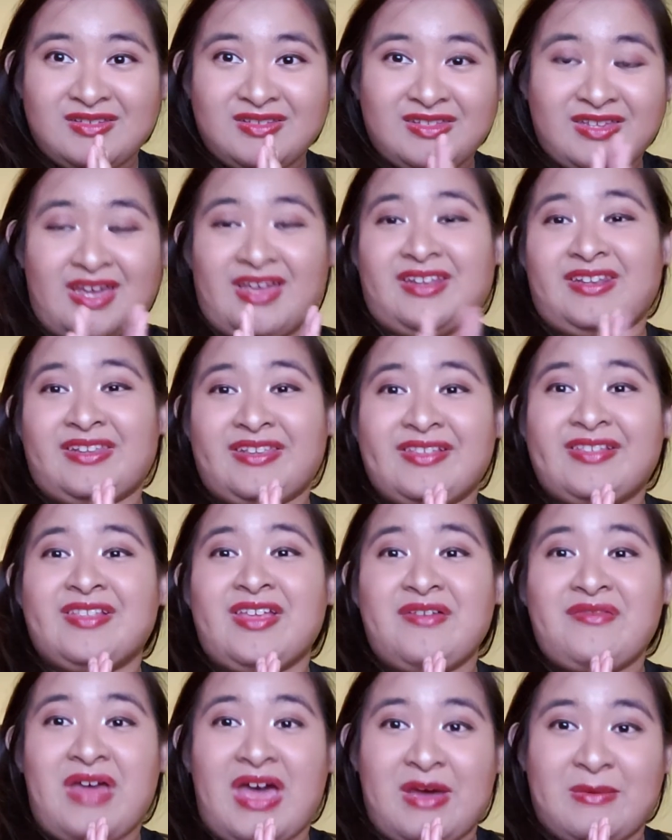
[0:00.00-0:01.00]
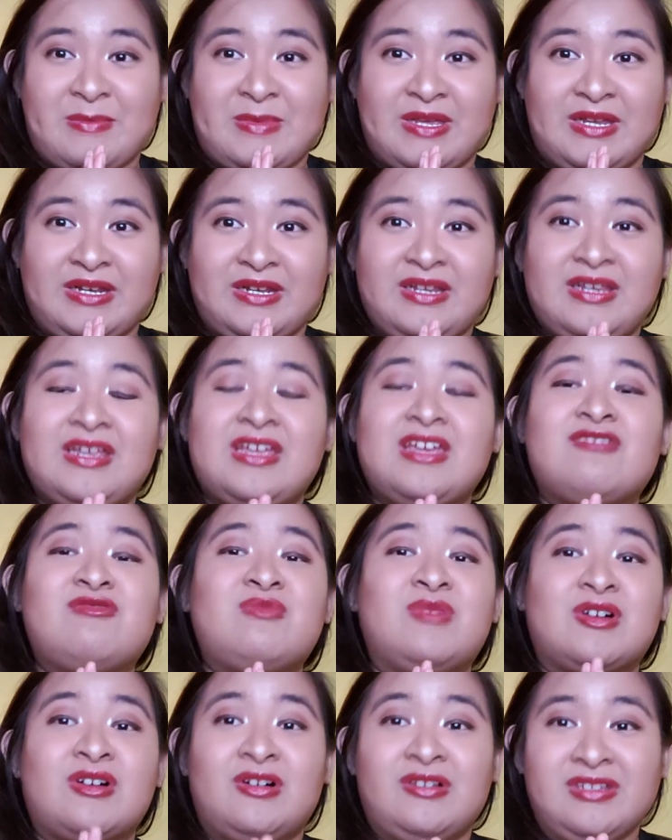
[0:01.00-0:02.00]
that this stuff happened if
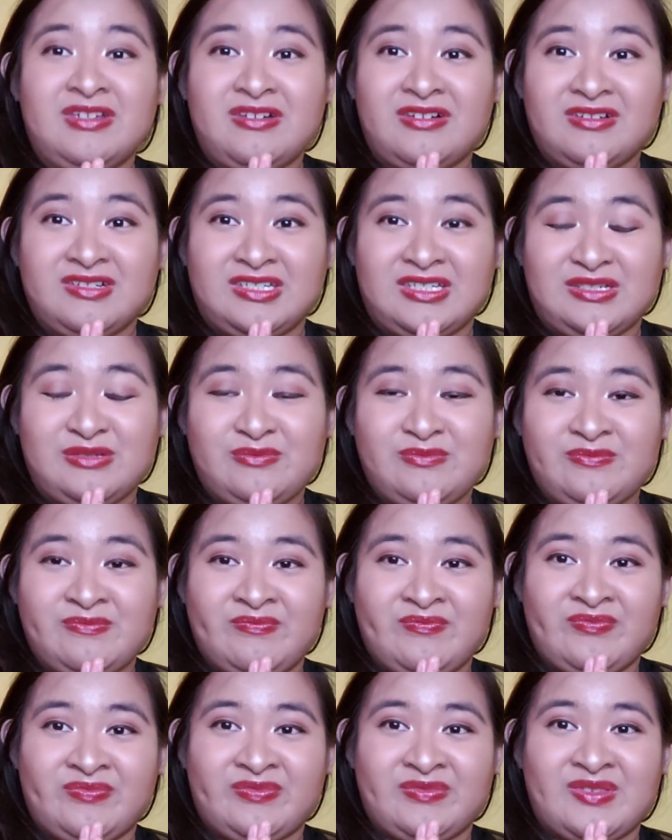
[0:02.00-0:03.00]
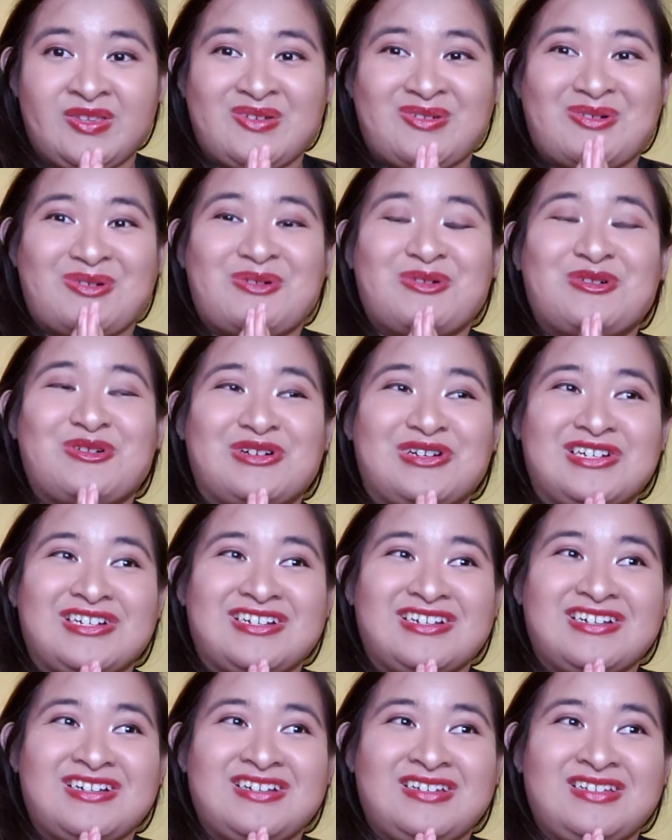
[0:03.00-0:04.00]
Macaulay Culkin,
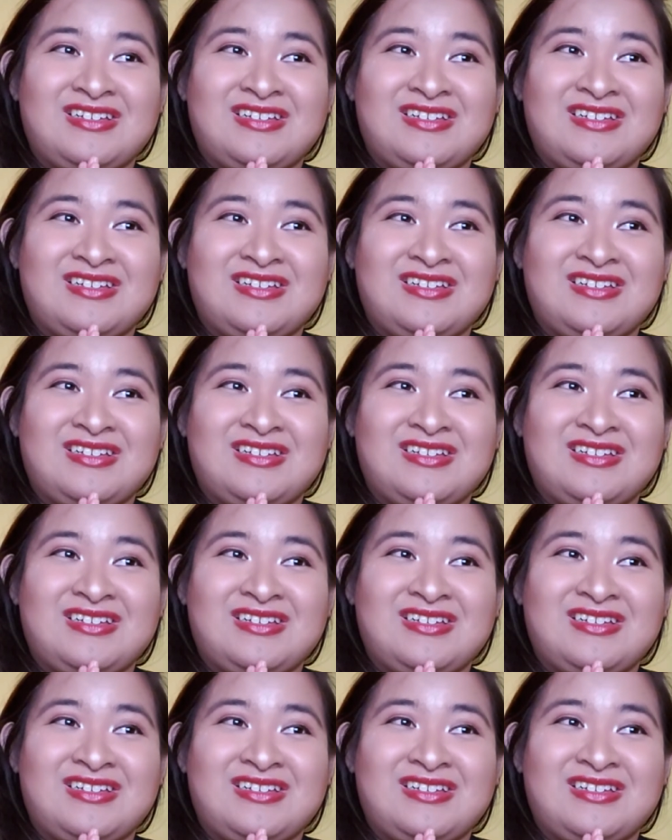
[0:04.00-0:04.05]
or